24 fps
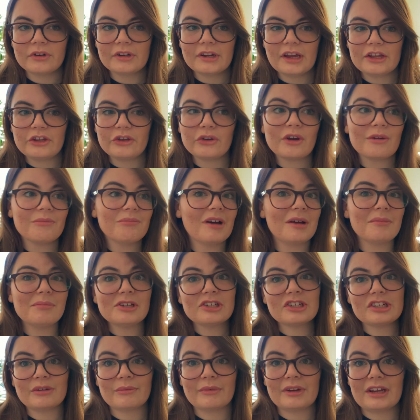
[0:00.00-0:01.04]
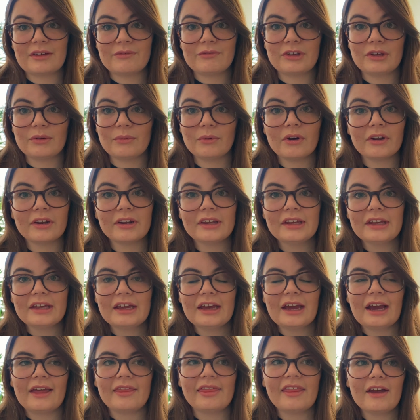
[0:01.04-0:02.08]
and you can publish it whenever you want.
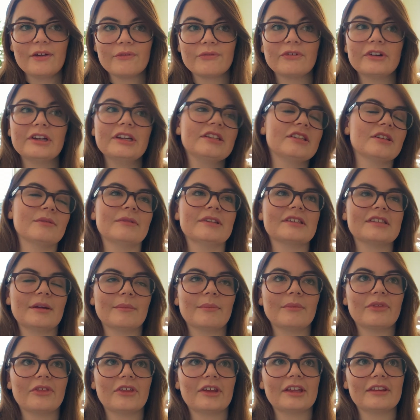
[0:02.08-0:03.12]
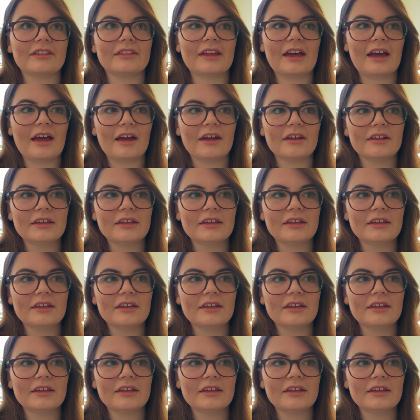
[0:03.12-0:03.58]
And that freedom is something that